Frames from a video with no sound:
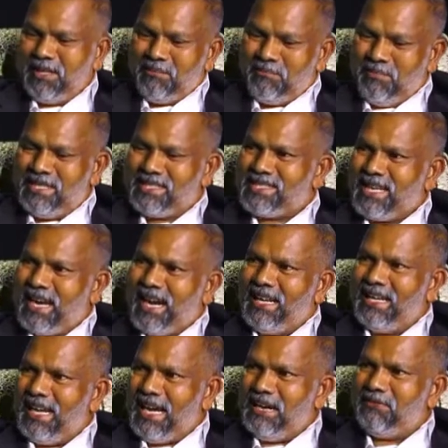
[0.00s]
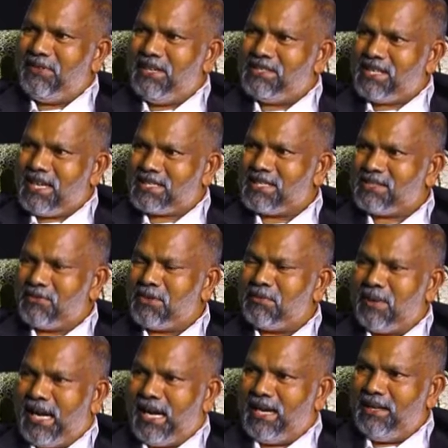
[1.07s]
That's beside right. every successful
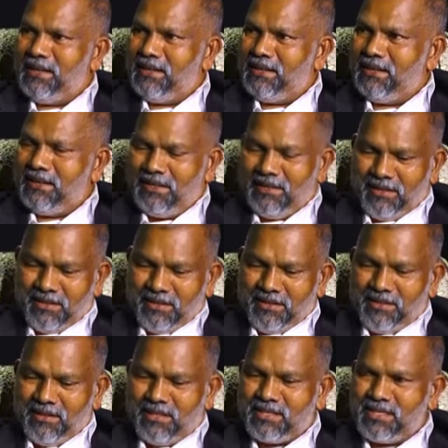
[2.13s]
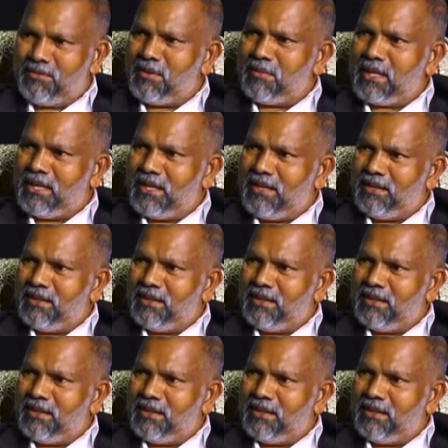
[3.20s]
man, there is a woman.